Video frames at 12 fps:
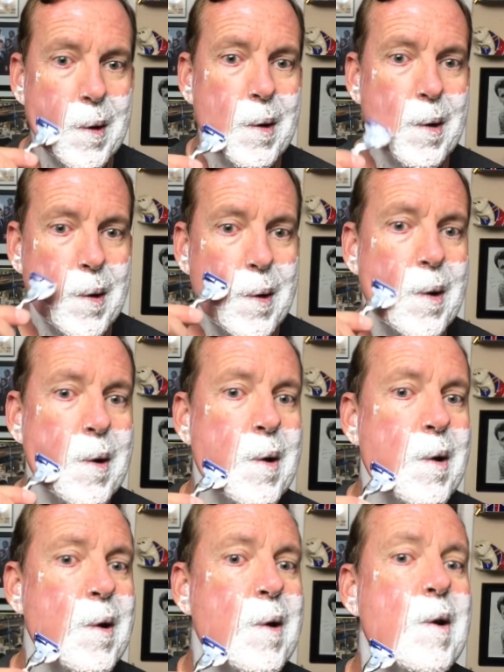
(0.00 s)

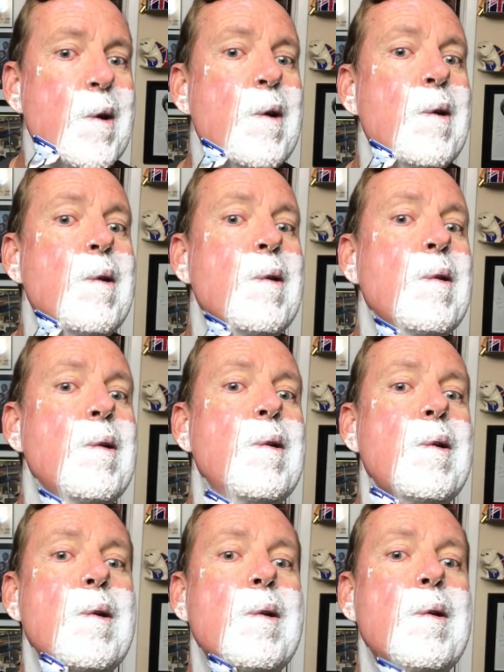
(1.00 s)

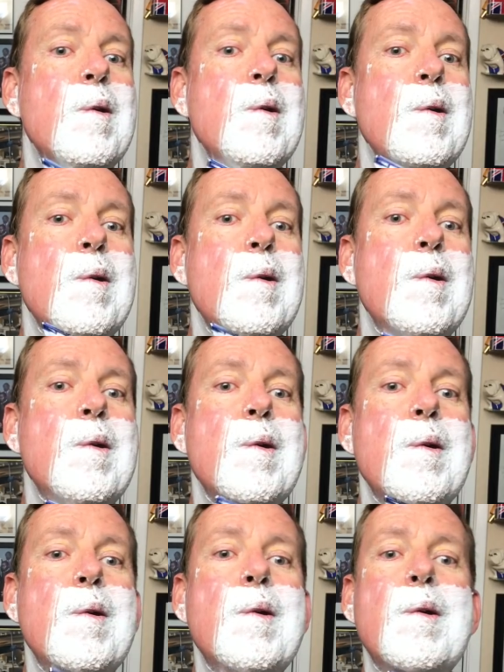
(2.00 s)

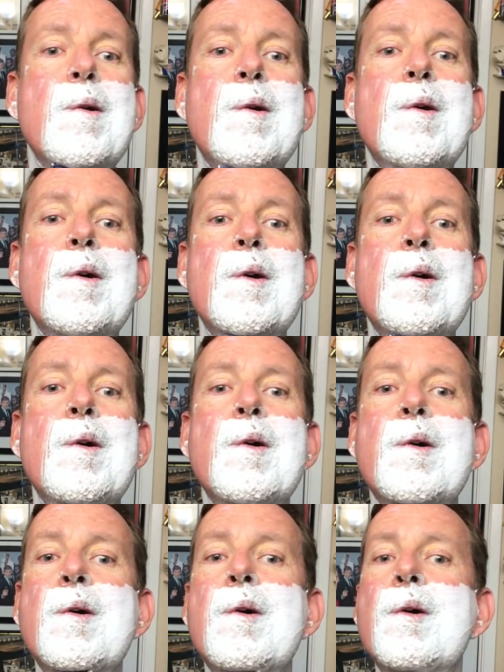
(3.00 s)

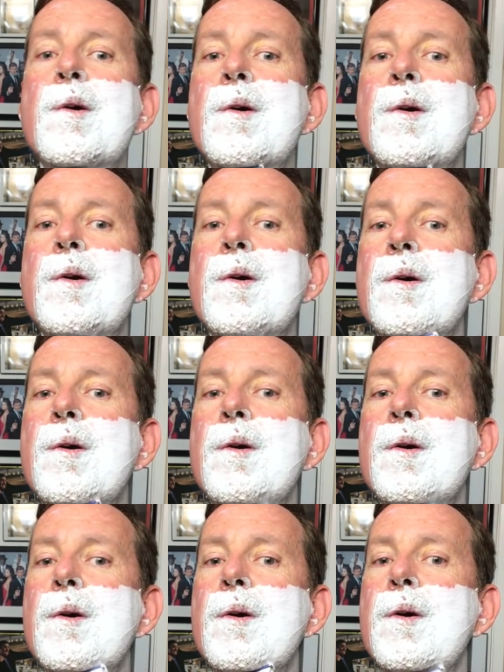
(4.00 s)

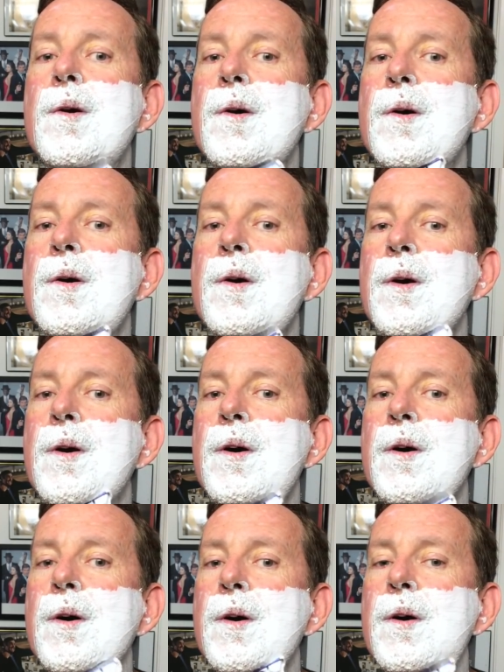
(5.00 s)
Nothing is said.